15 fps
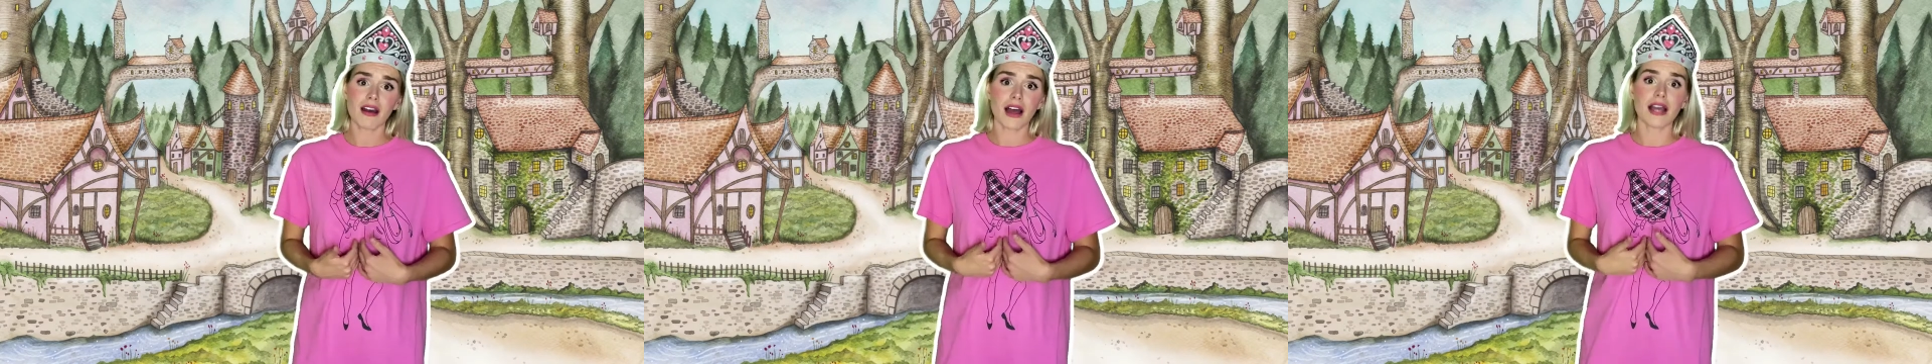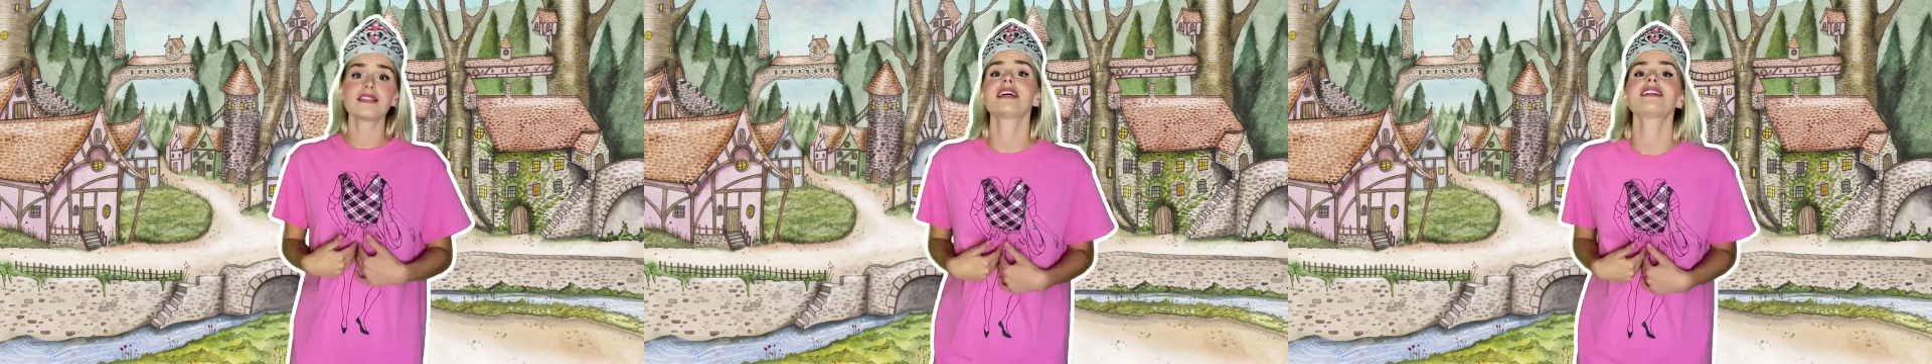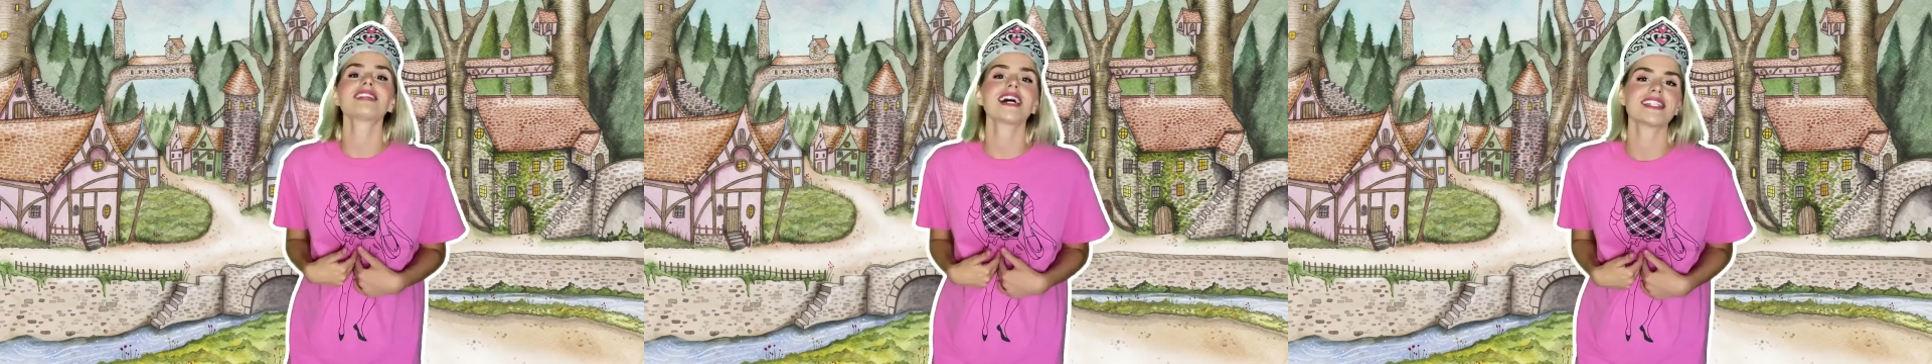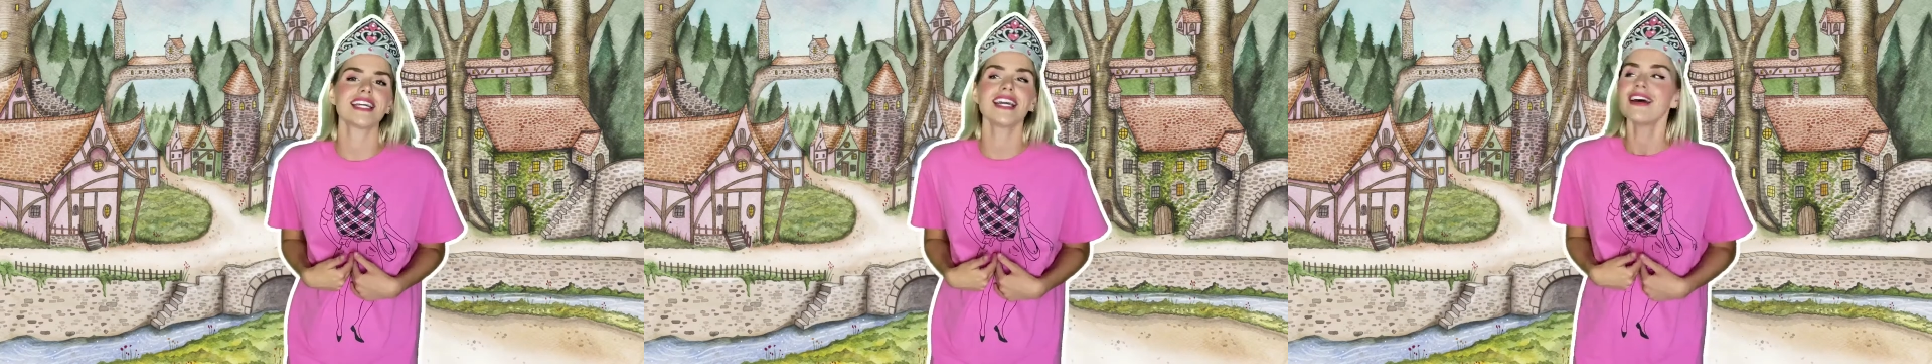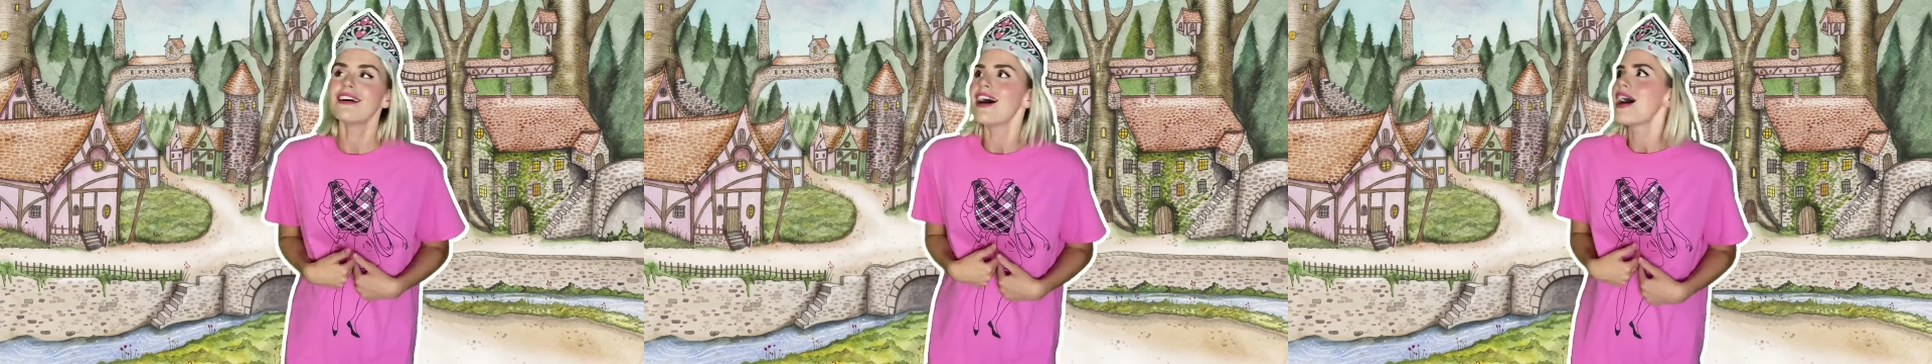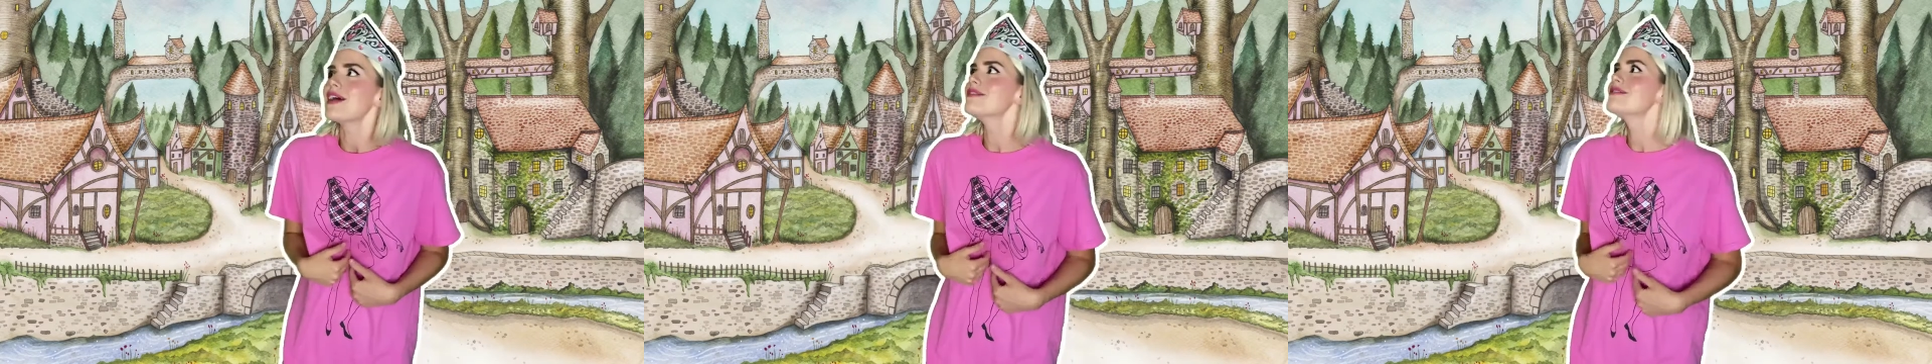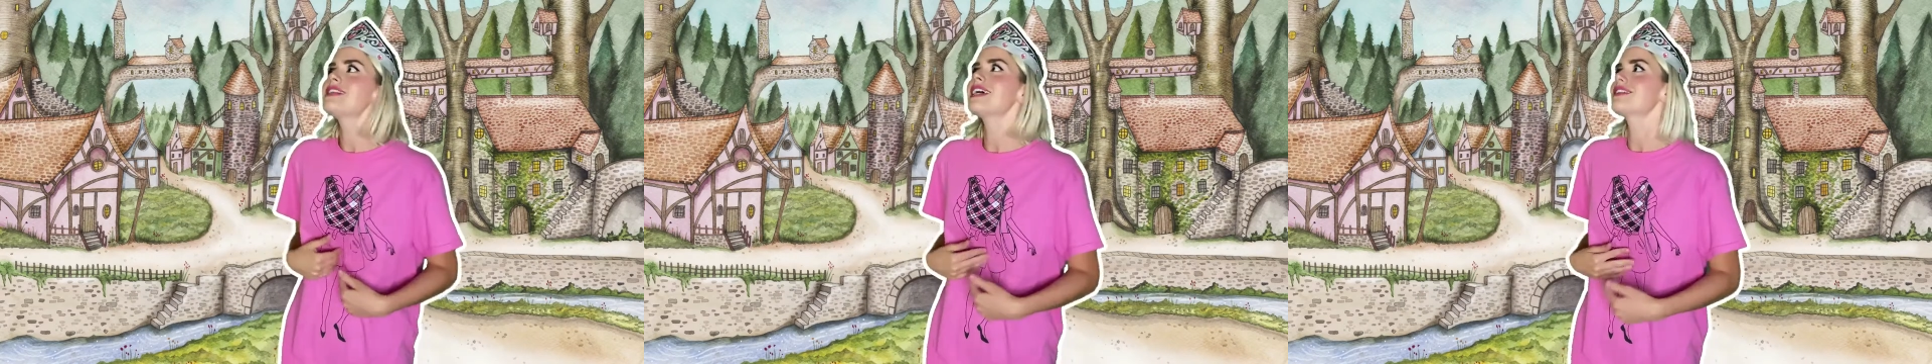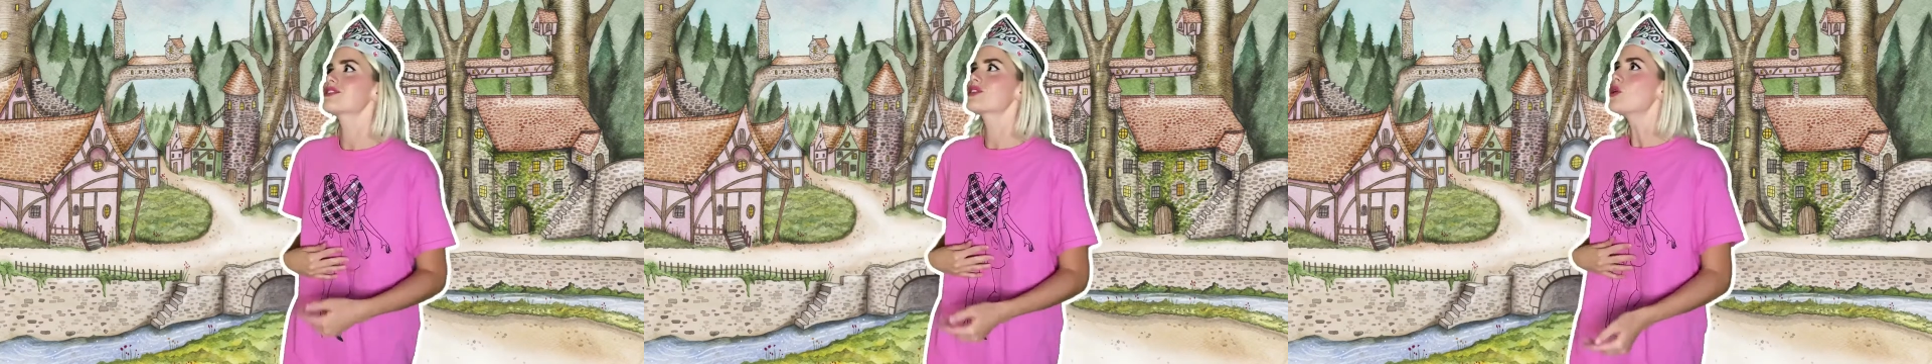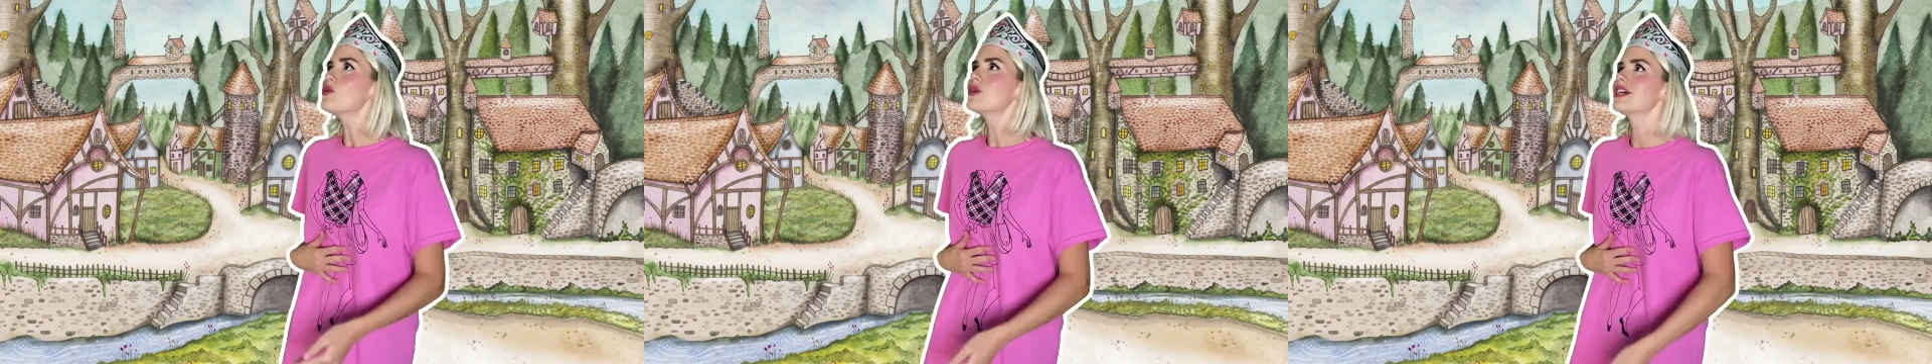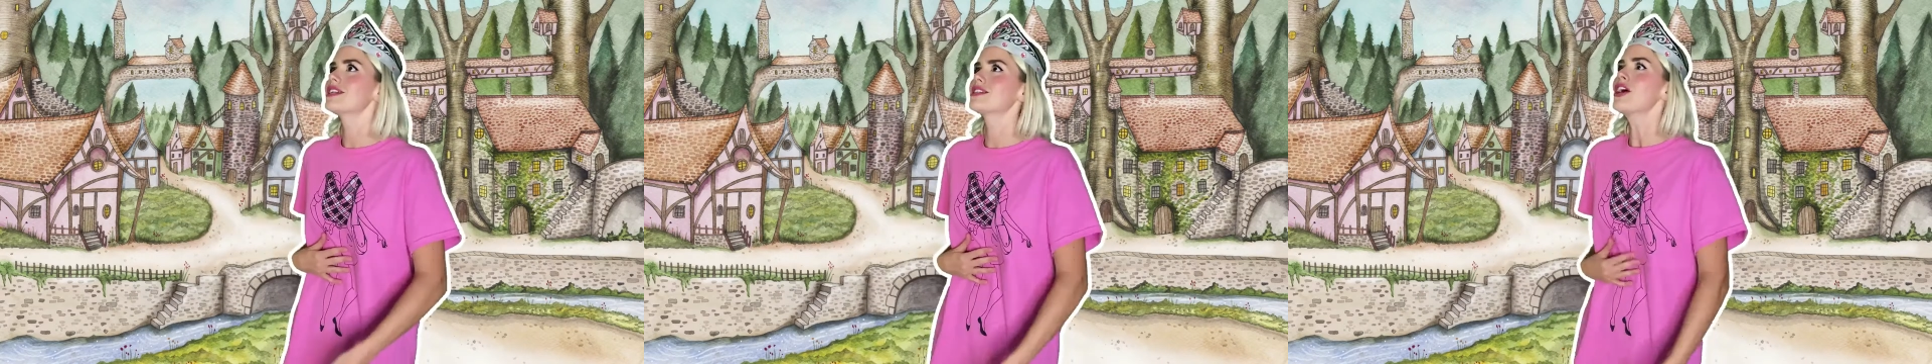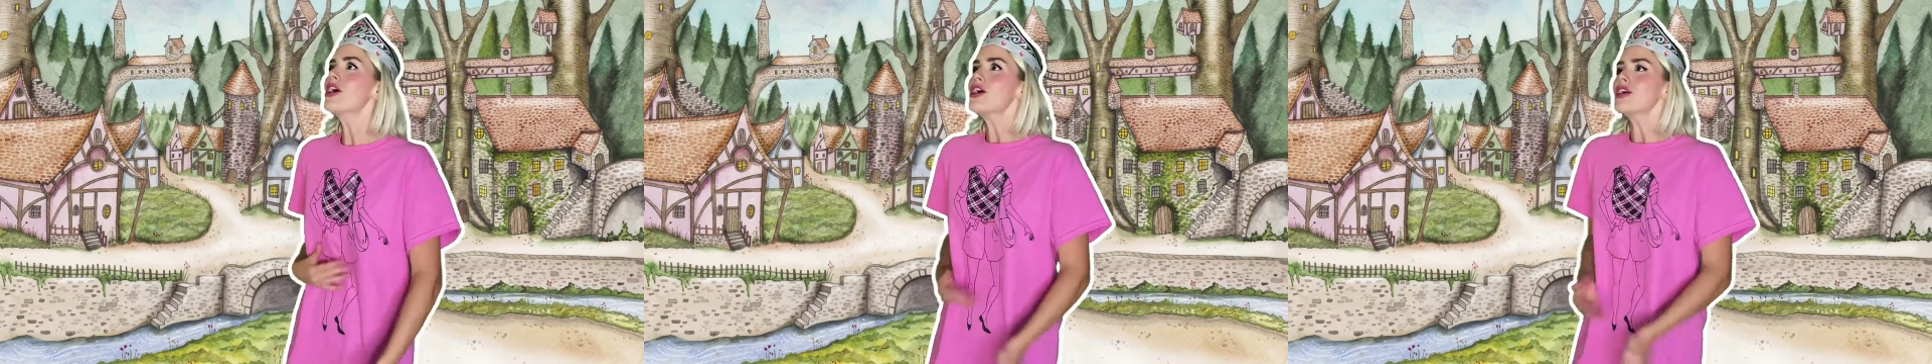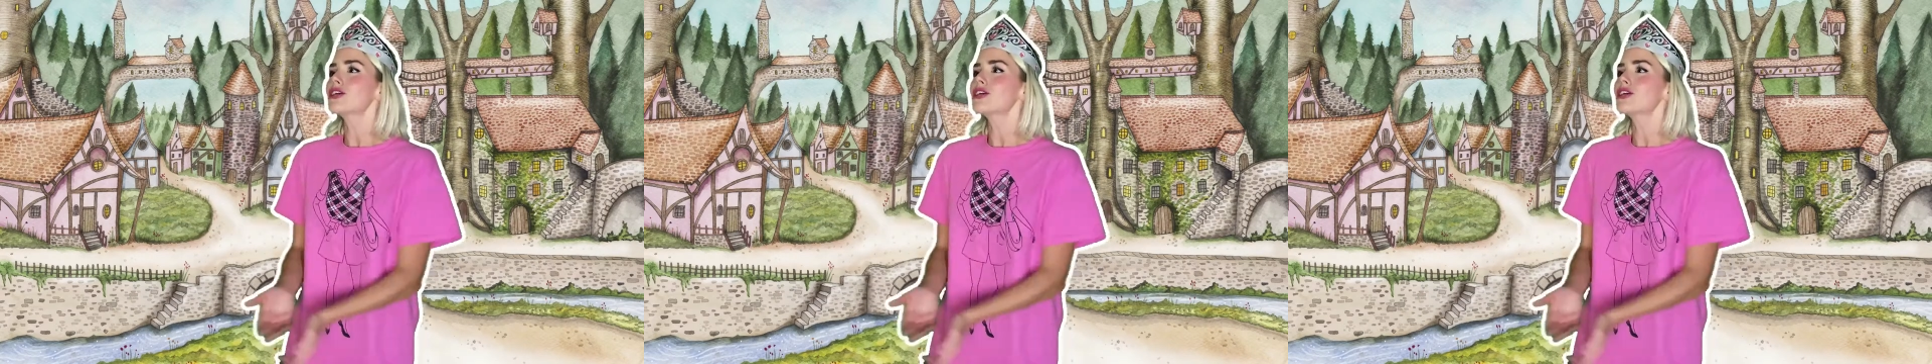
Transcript: I said, Daddy, let's call it